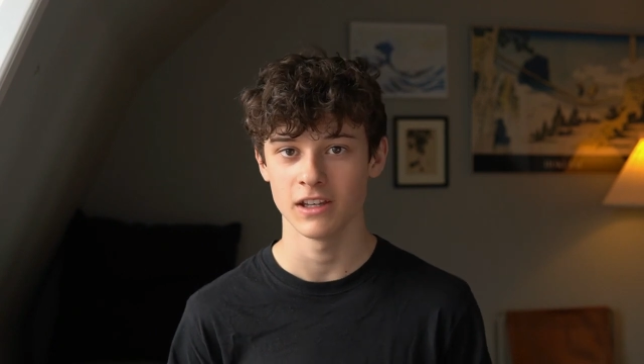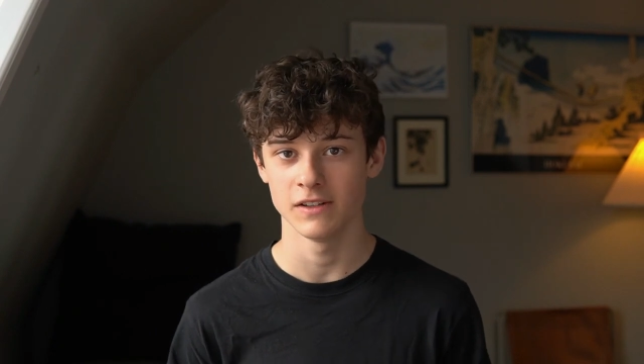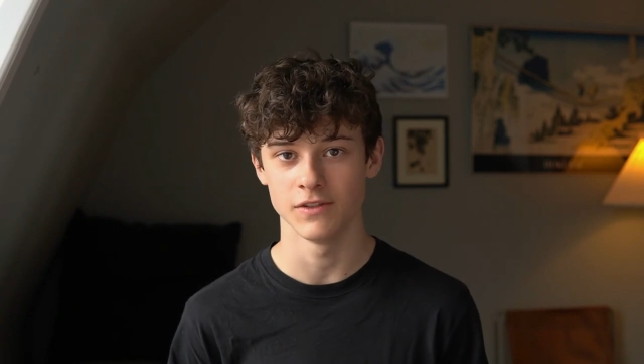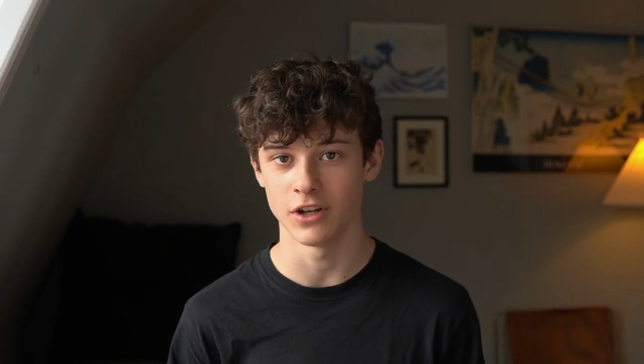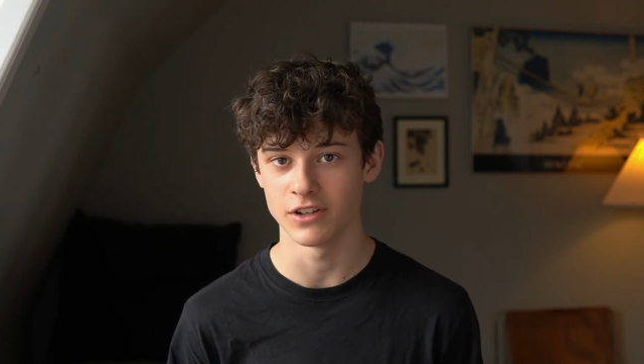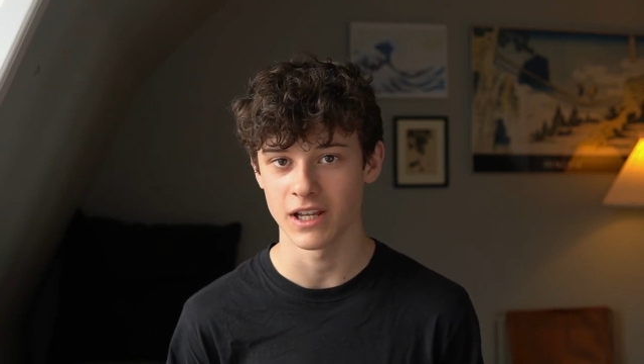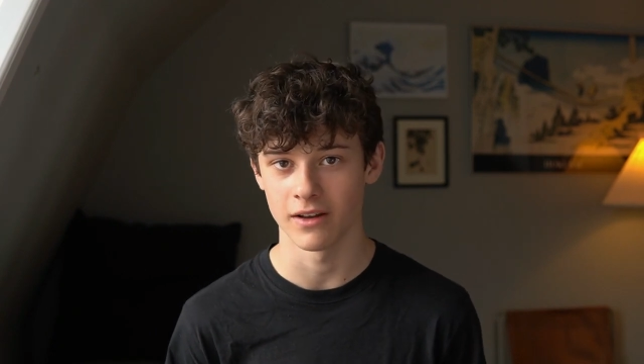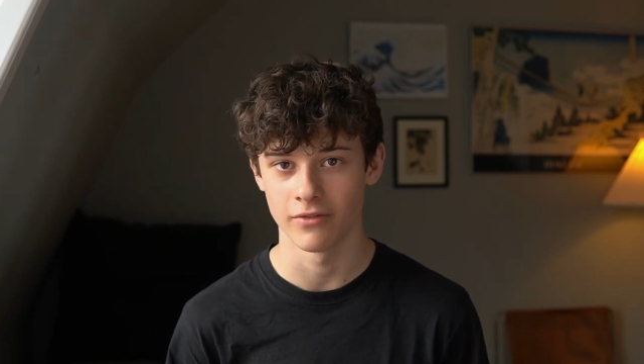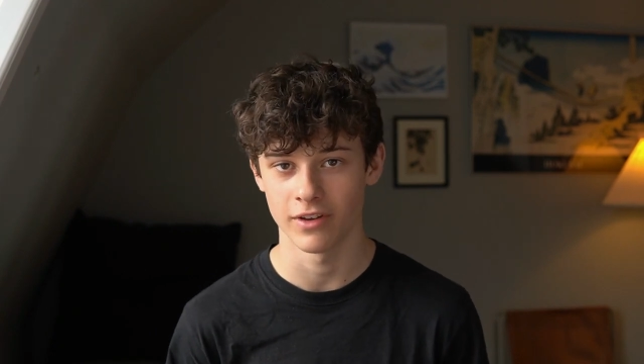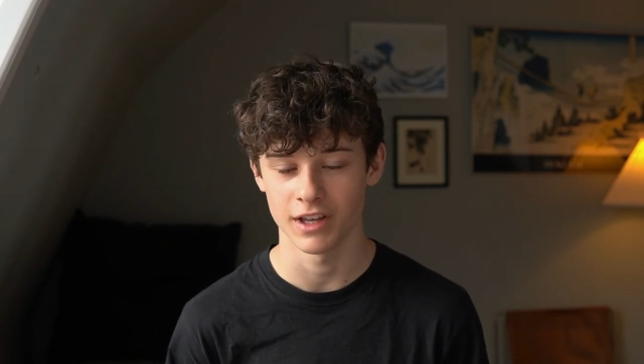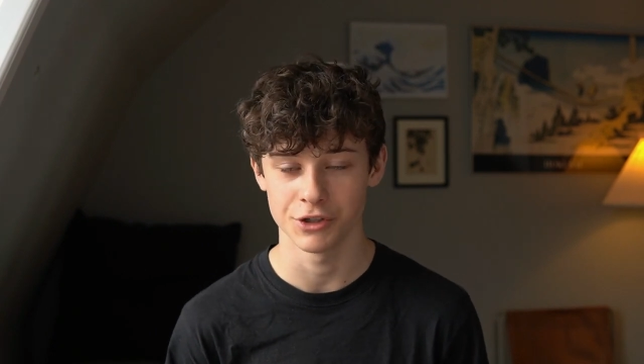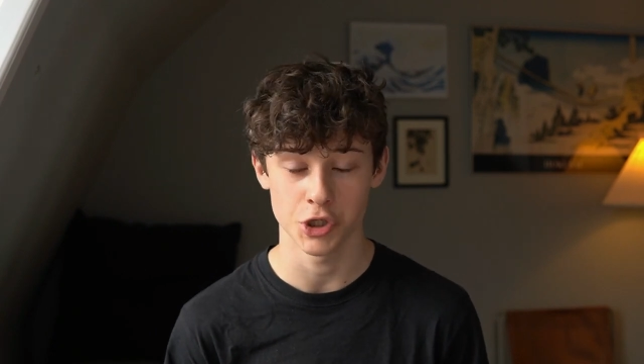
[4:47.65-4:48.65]
if you don't
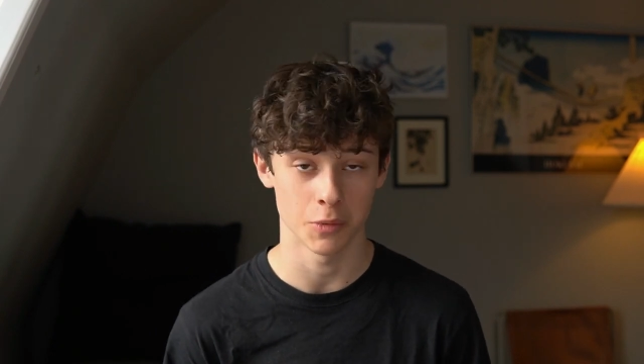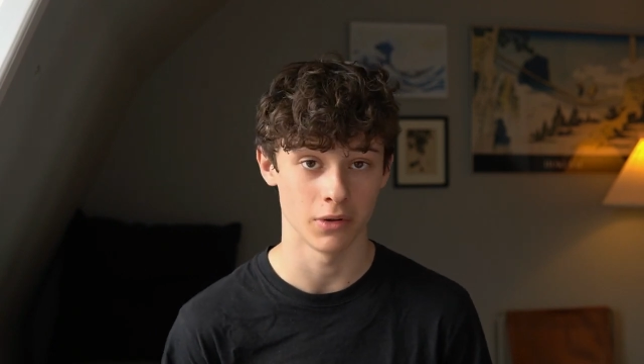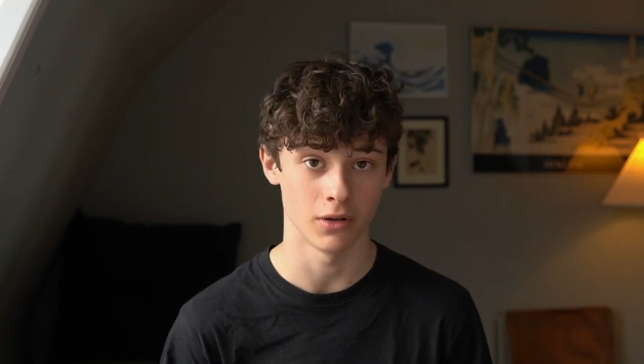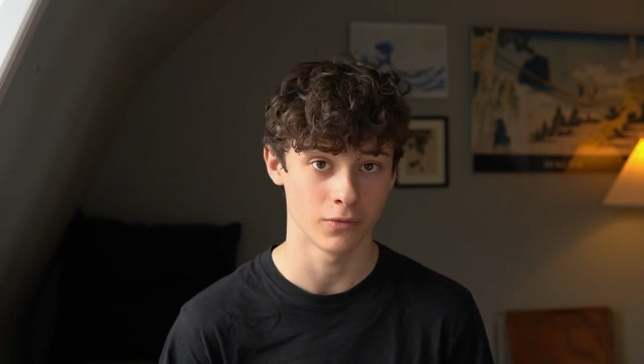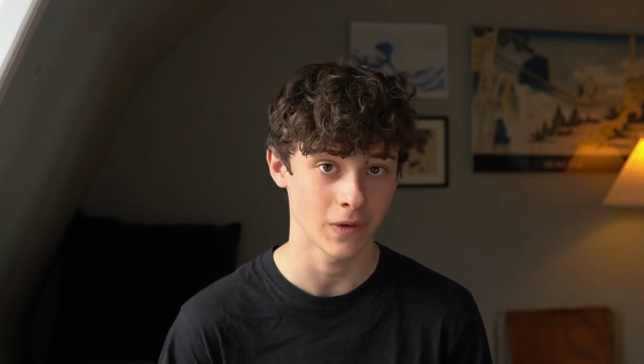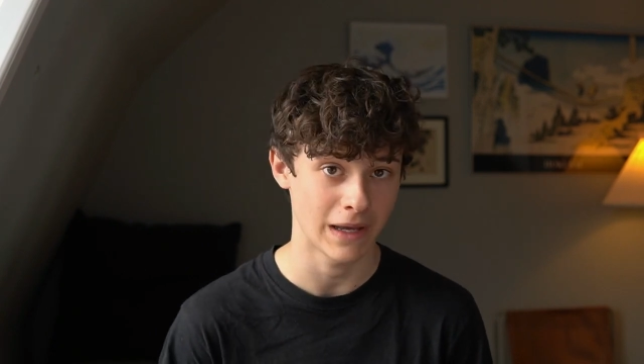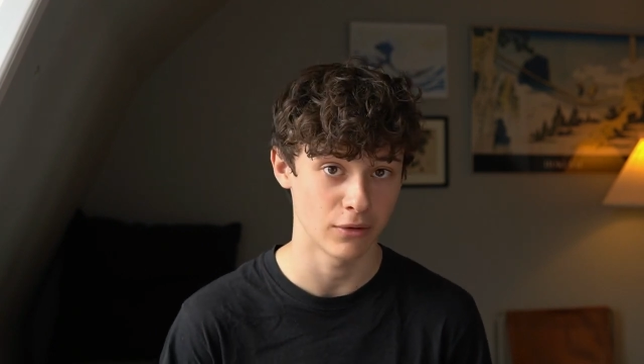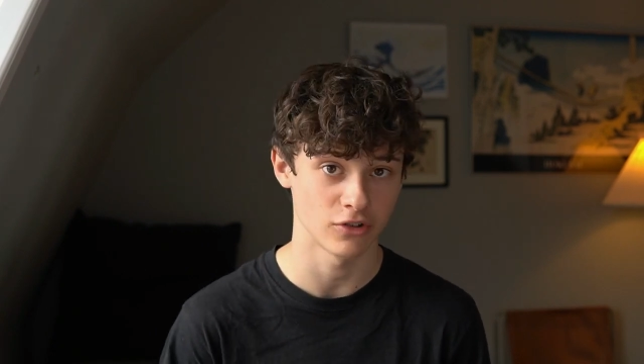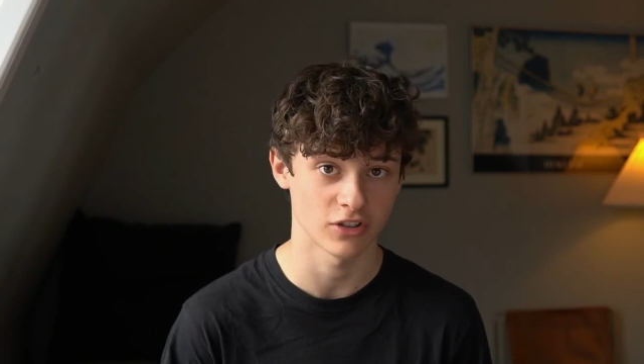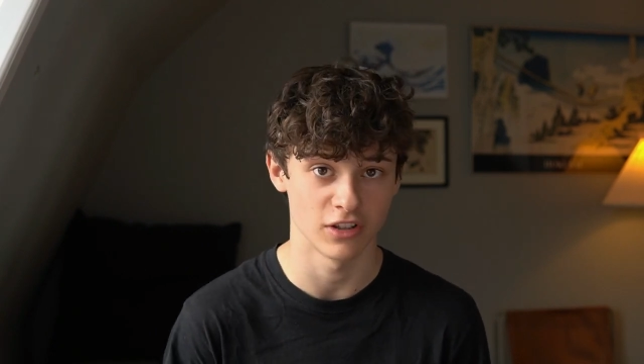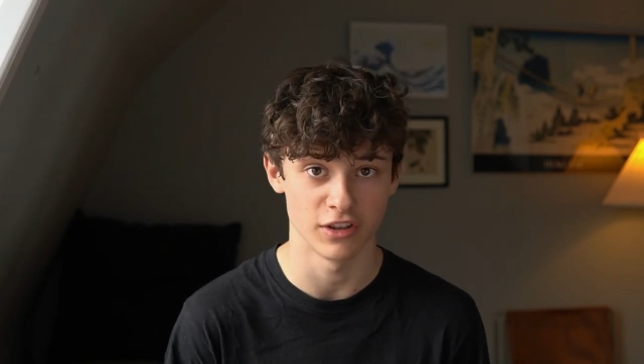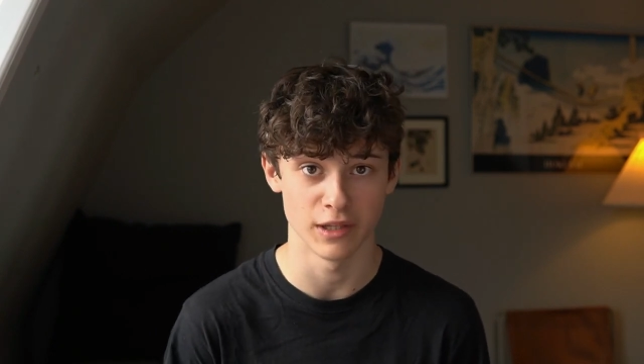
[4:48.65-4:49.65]
have a couple of
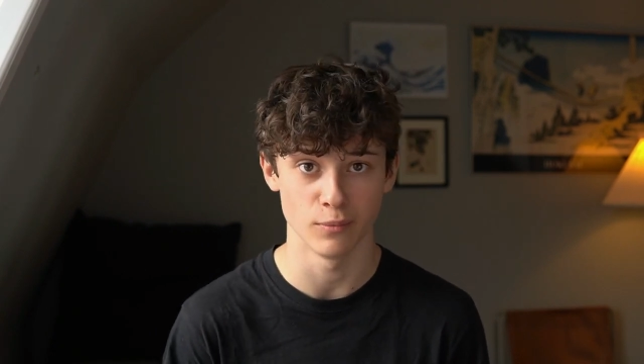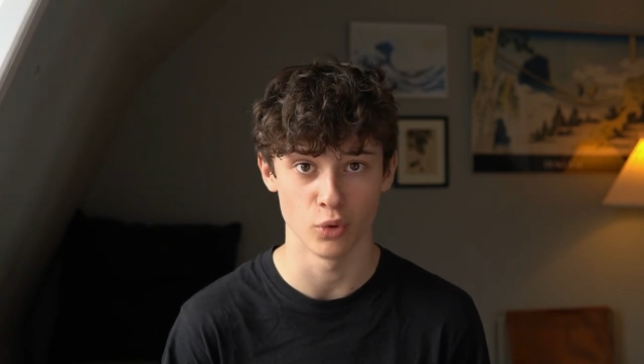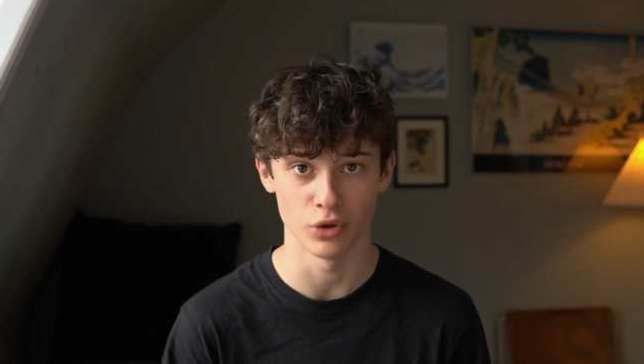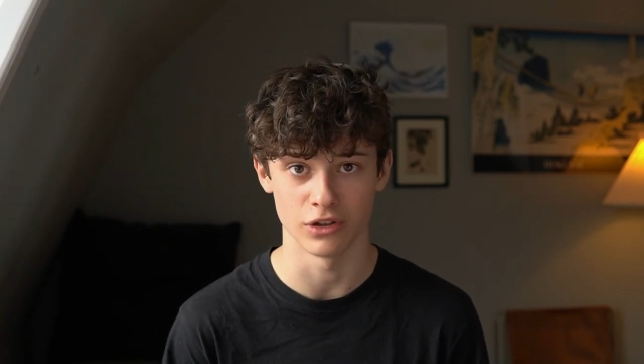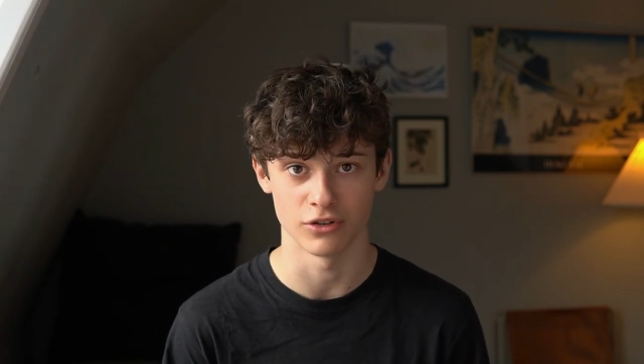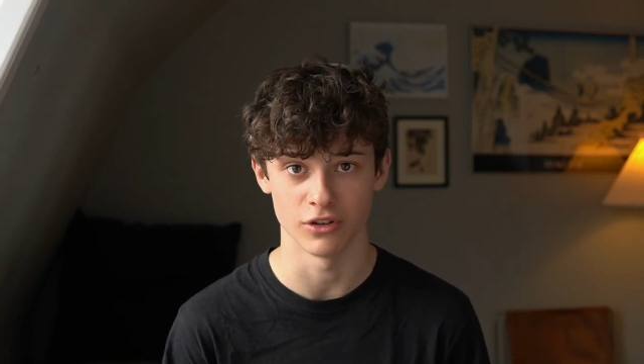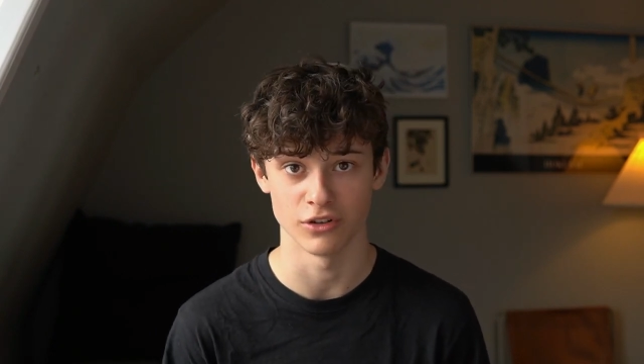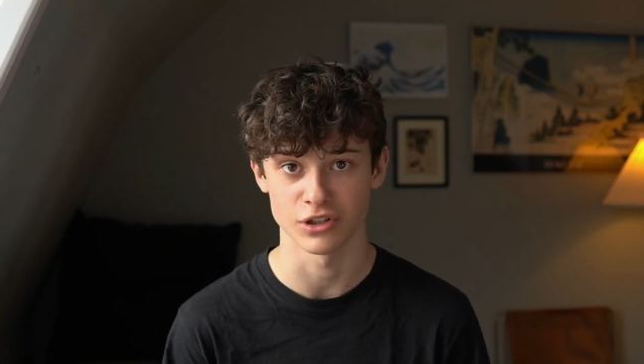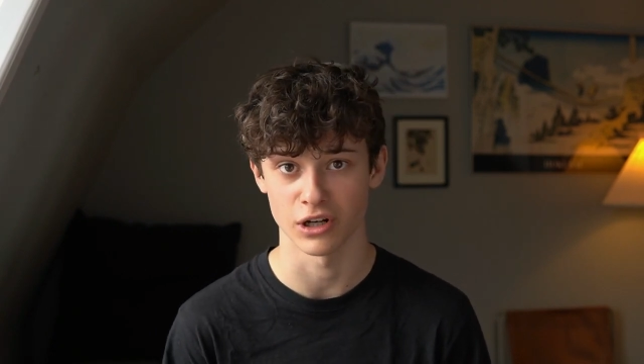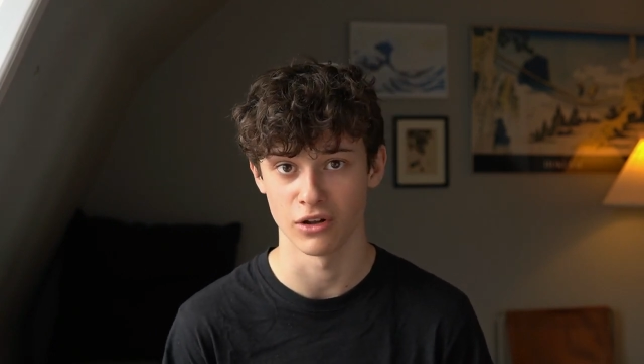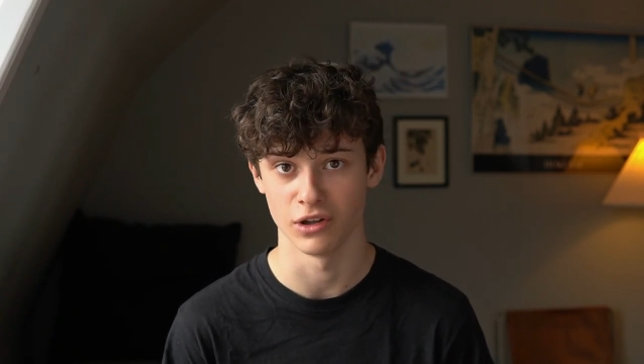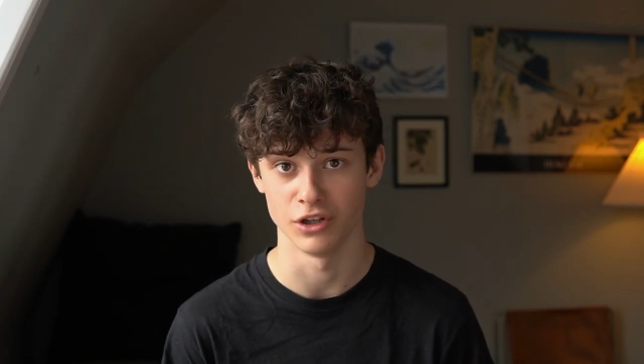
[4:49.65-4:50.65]
hours in the morning to
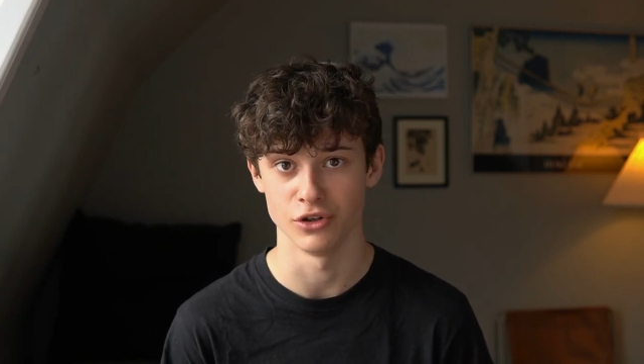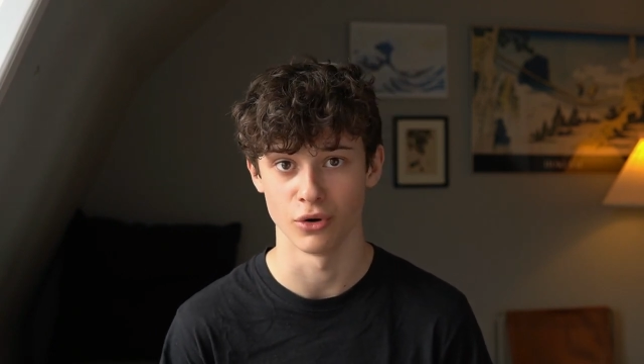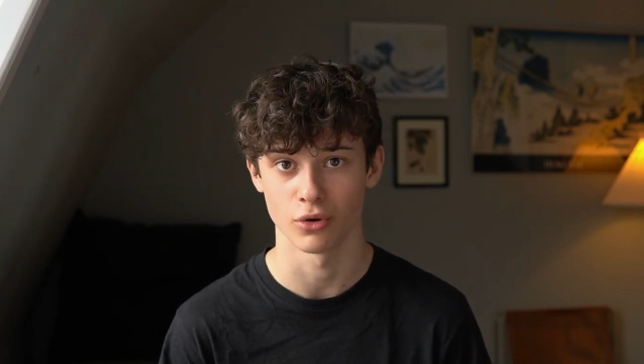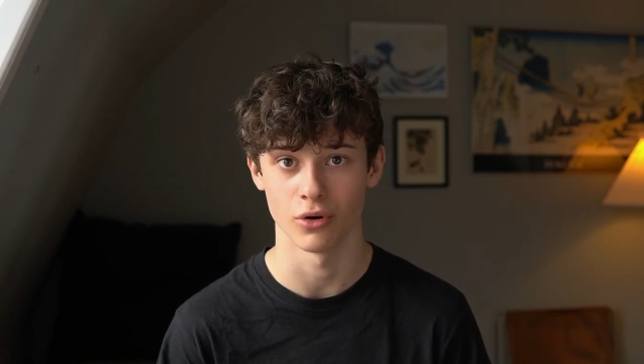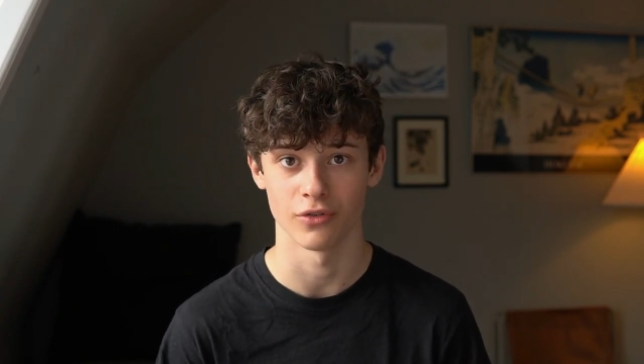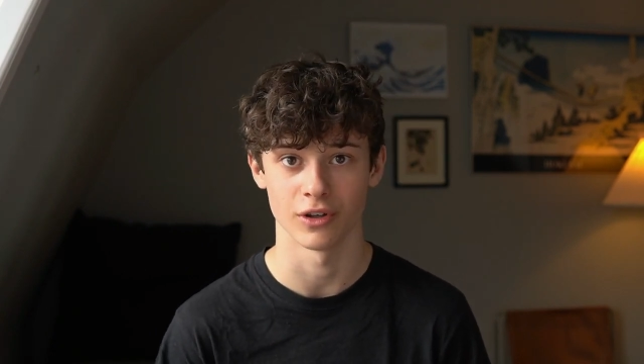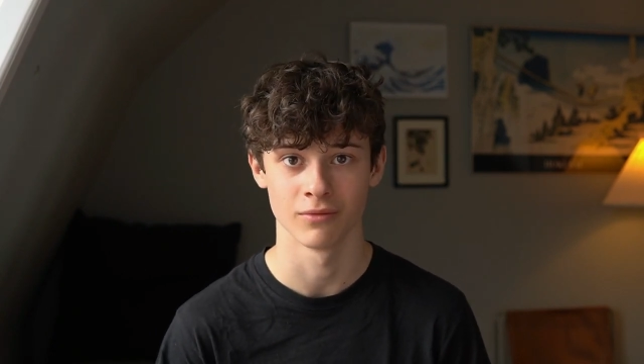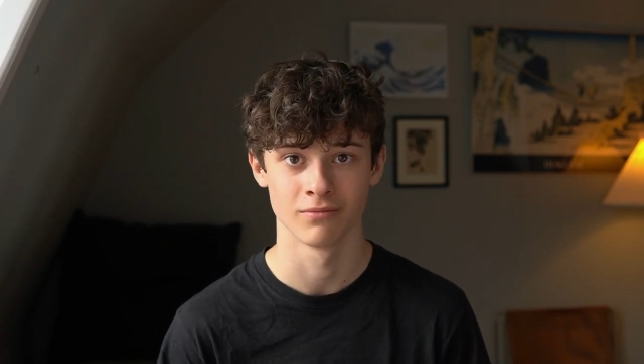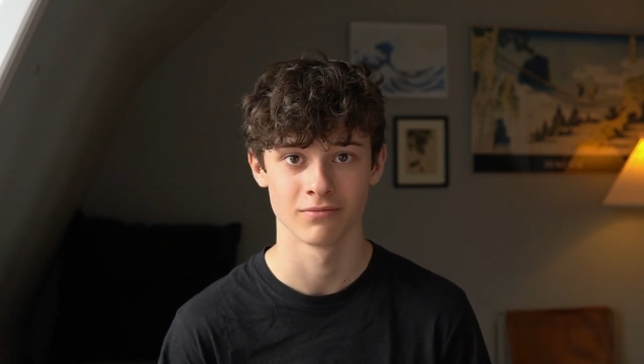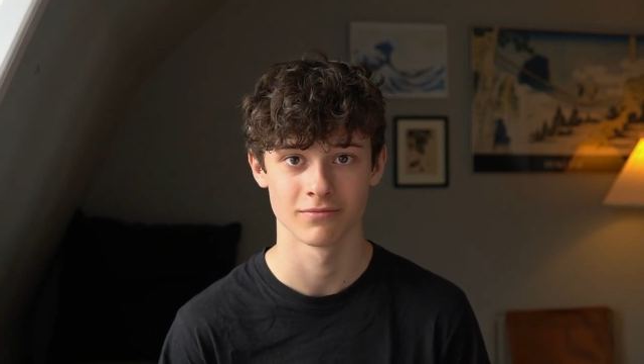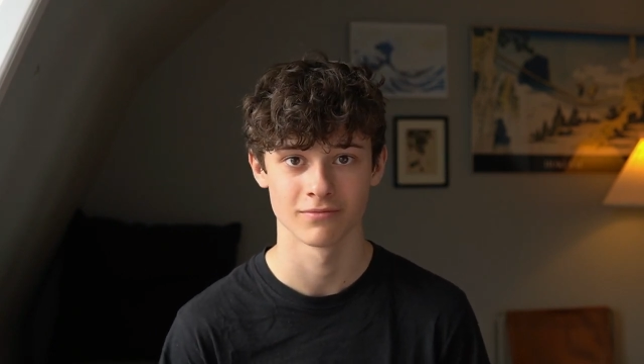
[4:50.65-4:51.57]
dial in your coffee.